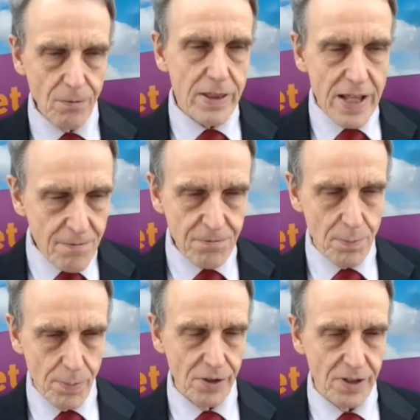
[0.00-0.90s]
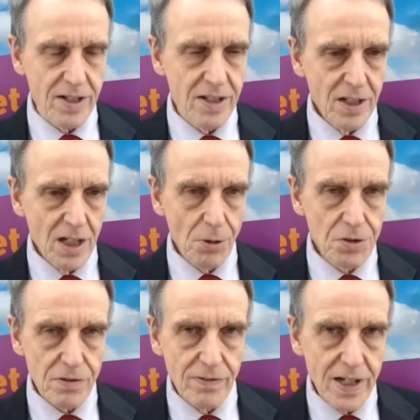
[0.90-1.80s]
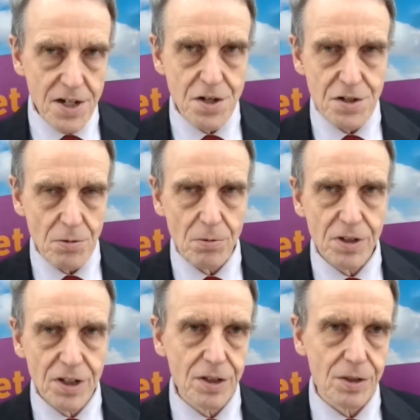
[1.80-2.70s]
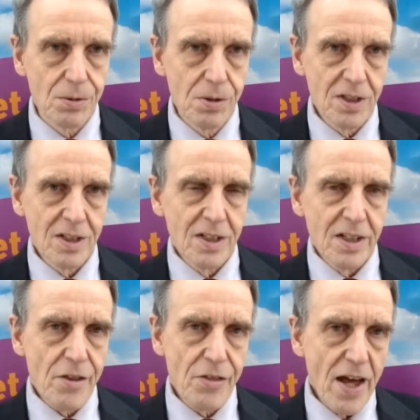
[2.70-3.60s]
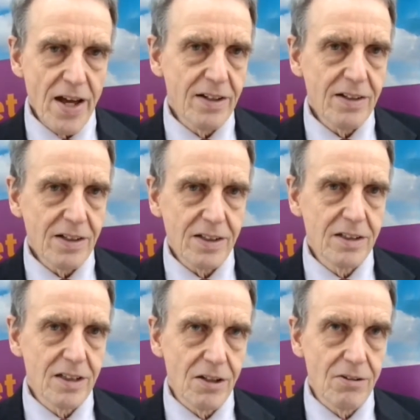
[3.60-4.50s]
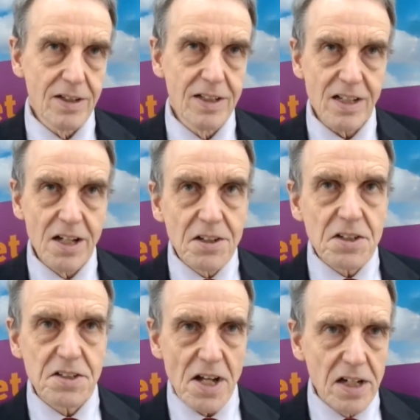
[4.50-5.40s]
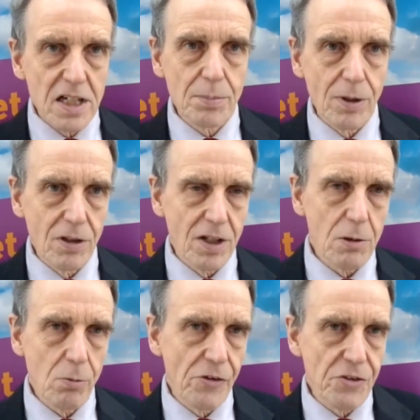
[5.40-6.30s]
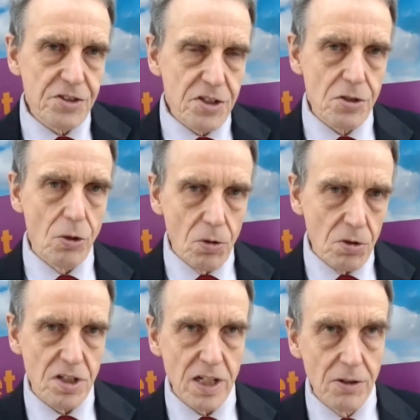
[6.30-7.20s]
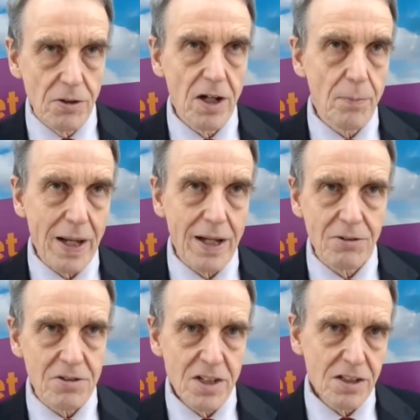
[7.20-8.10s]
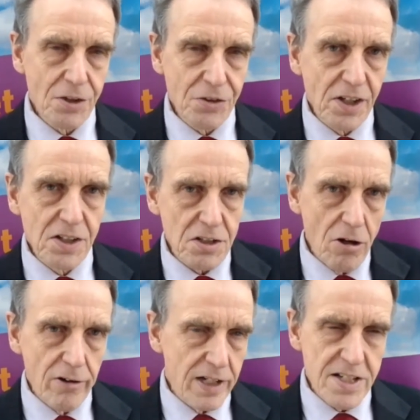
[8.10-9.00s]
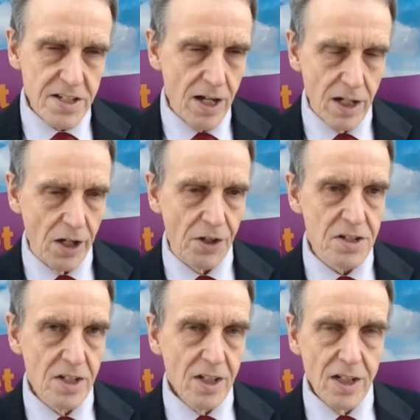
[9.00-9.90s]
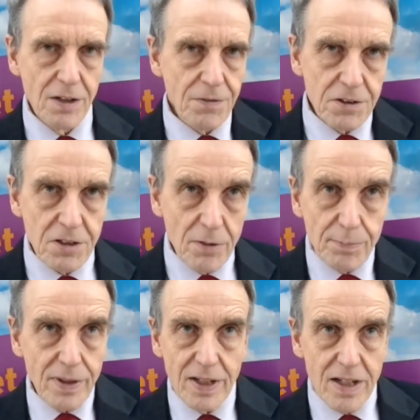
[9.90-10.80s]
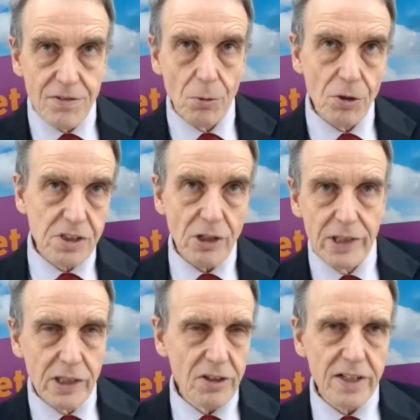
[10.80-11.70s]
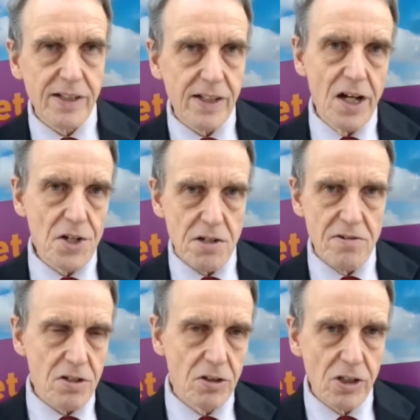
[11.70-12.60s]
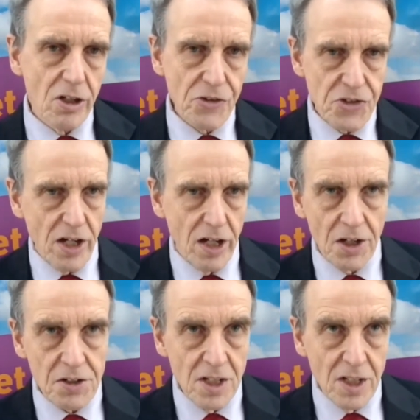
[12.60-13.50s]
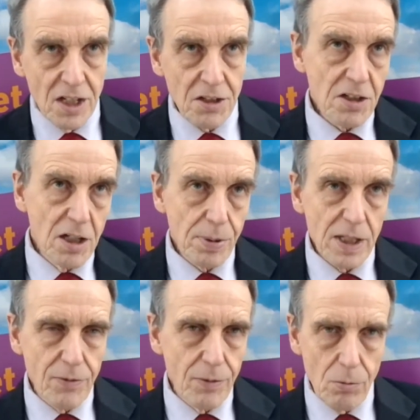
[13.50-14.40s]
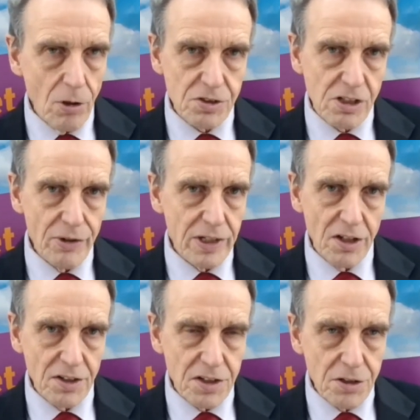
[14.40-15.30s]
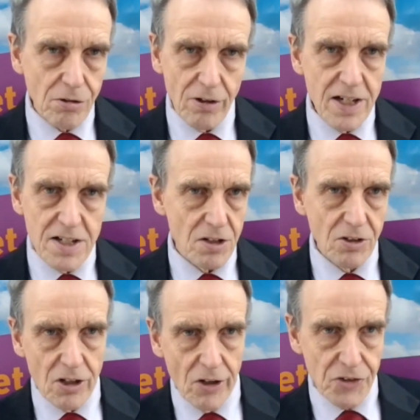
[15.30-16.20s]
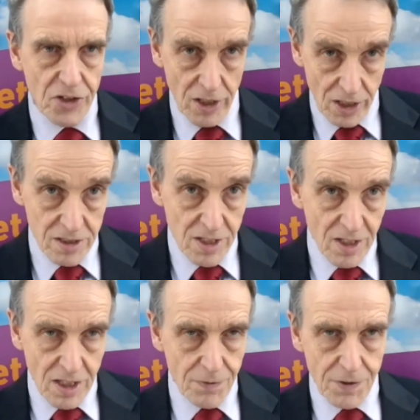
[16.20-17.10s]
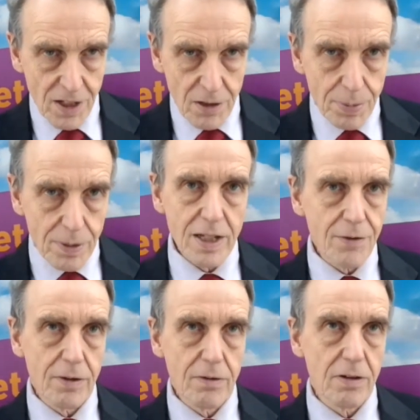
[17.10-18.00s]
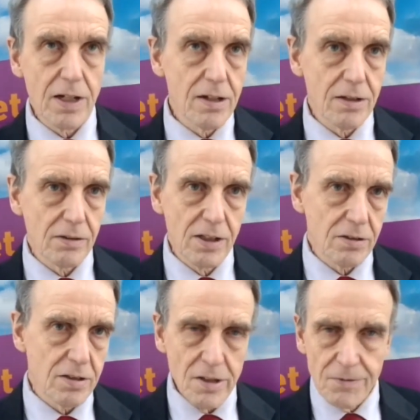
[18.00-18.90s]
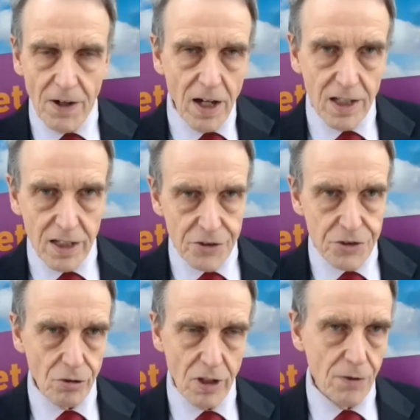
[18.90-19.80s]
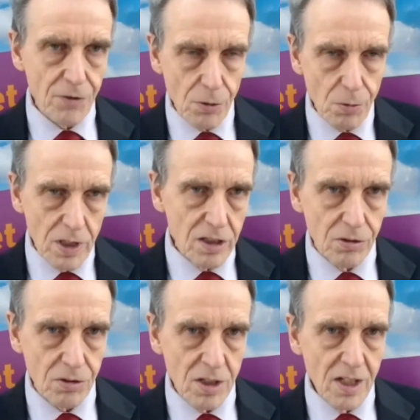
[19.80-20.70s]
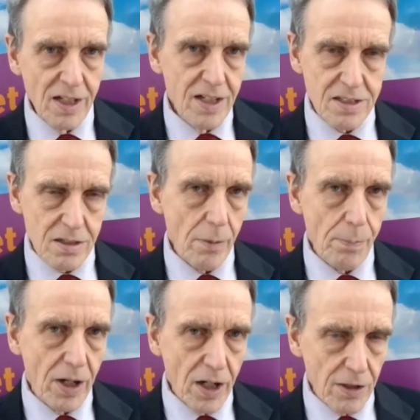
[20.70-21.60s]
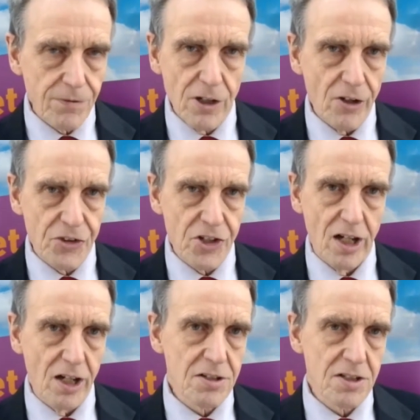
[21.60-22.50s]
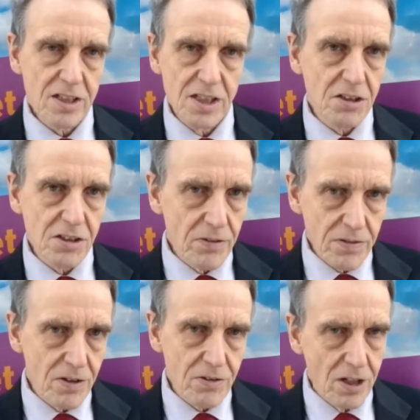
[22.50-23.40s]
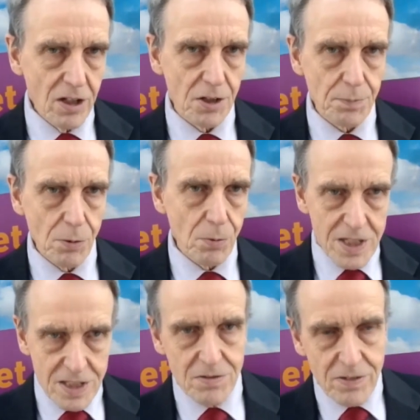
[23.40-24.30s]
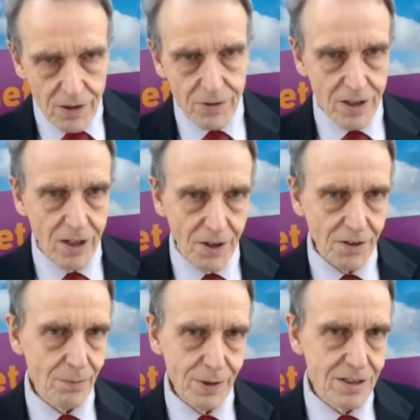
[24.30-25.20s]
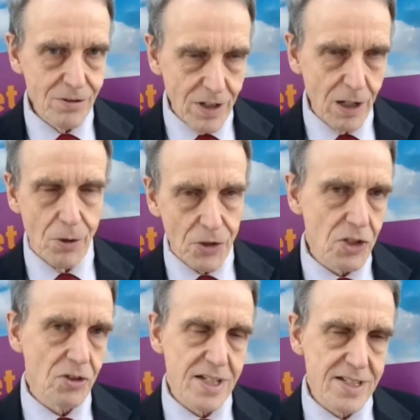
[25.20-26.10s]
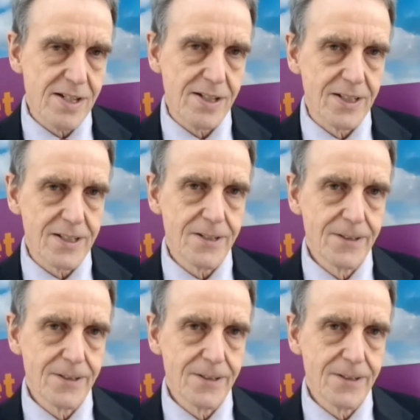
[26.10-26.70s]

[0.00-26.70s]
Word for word: with everybody, wants a relationship with you then you know it's understandable that he wants to talk to you about the things that are on his heart and if you don't believe that what's going on in gaza is on god's heart and you don't believe what's going on in ukraine is on god's heart and if you don't believe in, in that violence all over the world is a part of god's heart then you don't know god but we do know god and we do know what's on his heart